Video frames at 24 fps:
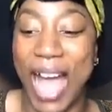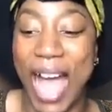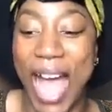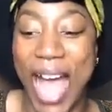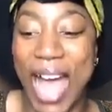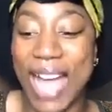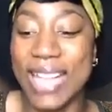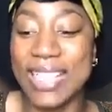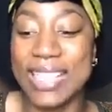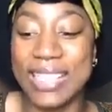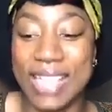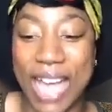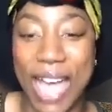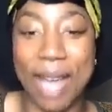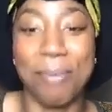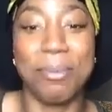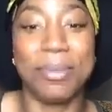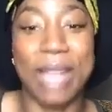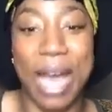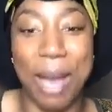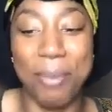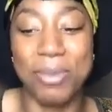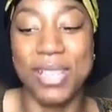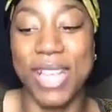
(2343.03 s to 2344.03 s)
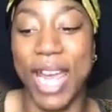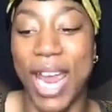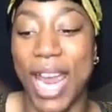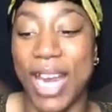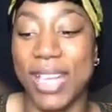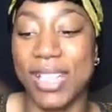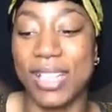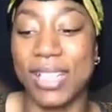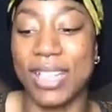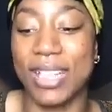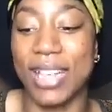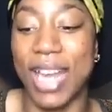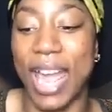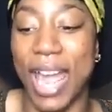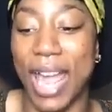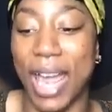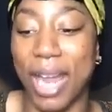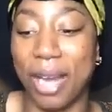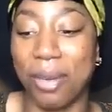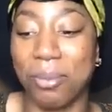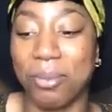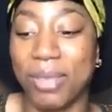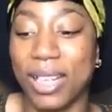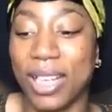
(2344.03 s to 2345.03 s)
I'm changing the
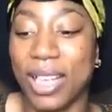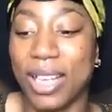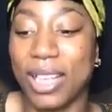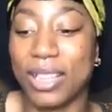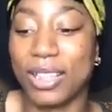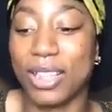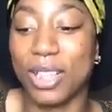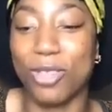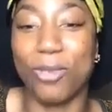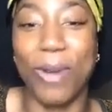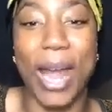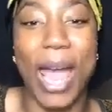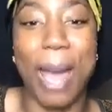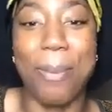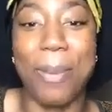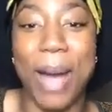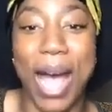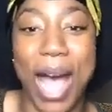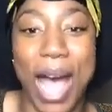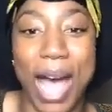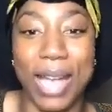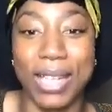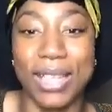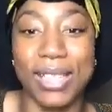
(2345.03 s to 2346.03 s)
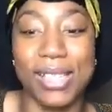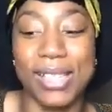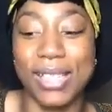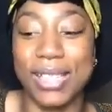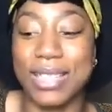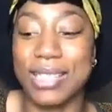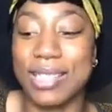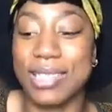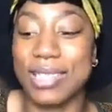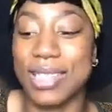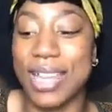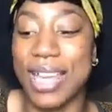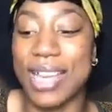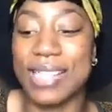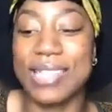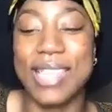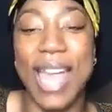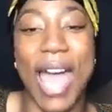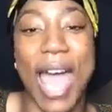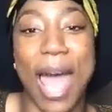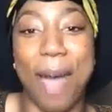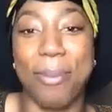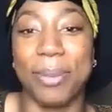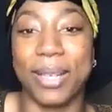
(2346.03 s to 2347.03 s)
name. The WrapOlogist. It's
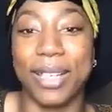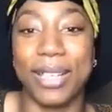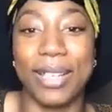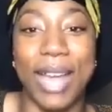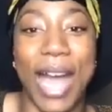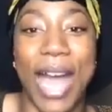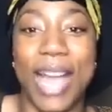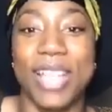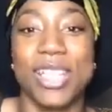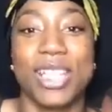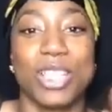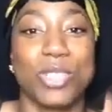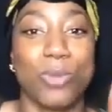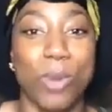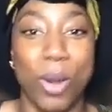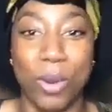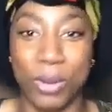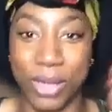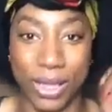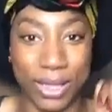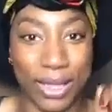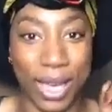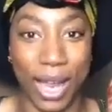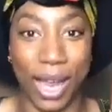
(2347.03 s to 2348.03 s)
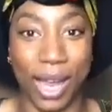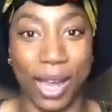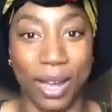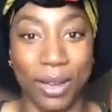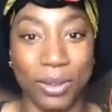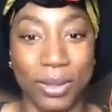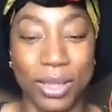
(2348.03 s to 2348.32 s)
happening. I just wrote it down.